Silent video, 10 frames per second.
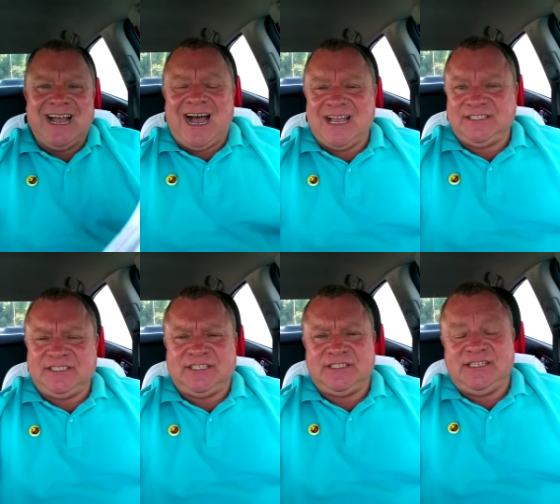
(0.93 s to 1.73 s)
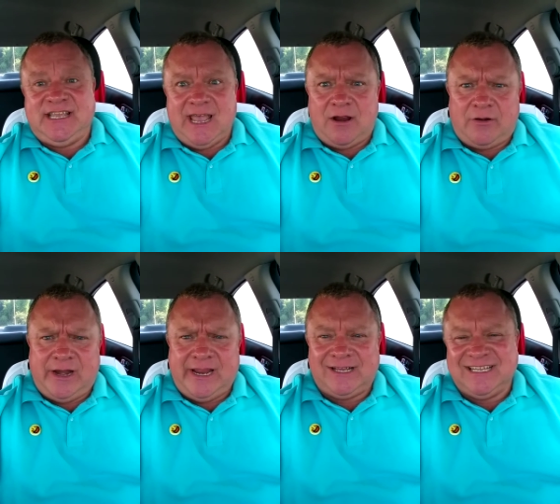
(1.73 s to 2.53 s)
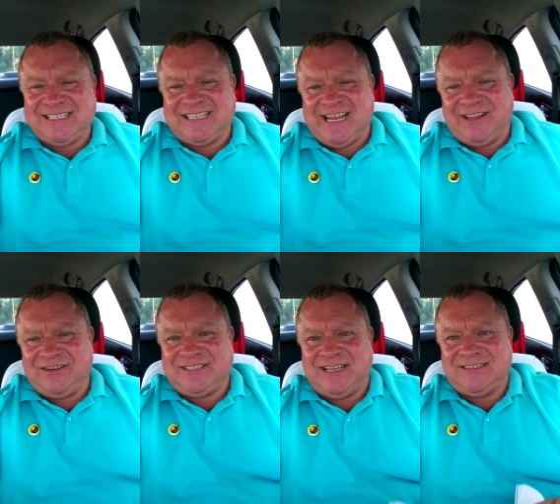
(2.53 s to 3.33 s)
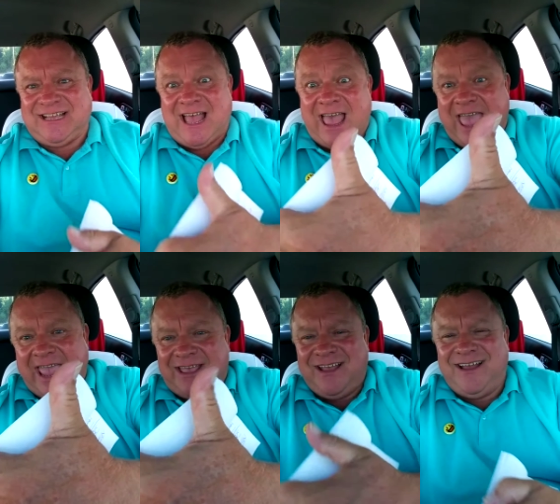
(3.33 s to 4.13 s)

guys, this is Gary Lee Stanley, your sales guy. Hey,